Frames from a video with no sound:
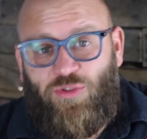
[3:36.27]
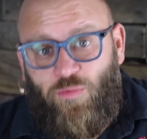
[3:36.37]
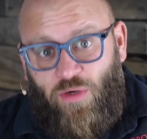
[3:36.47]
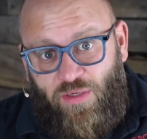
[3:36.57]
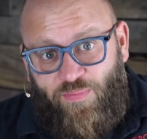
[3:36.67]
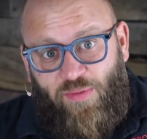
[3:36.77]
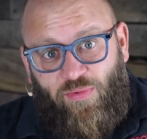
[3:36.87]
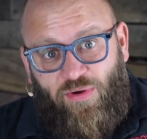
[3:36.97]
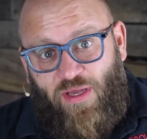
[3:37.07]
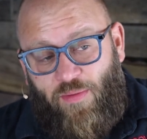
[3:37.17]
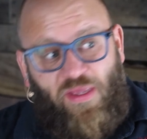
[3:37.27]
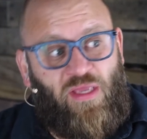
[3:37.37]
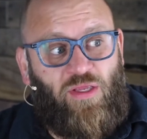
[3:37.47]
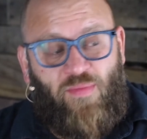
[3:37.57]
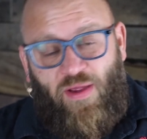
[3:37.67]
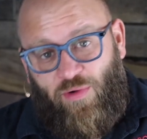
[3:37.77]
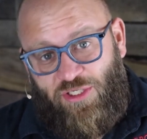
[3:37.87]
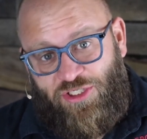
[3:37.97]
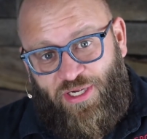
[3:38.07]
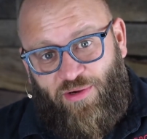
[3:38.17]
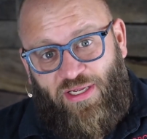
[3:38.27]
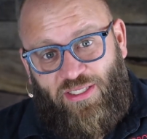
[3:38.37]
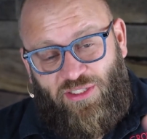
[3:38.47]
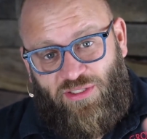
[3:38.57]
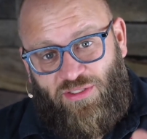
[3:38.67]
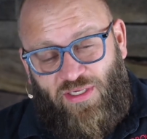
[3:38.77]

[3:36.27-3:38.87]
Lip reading: You wanted people to come in. You might want chariots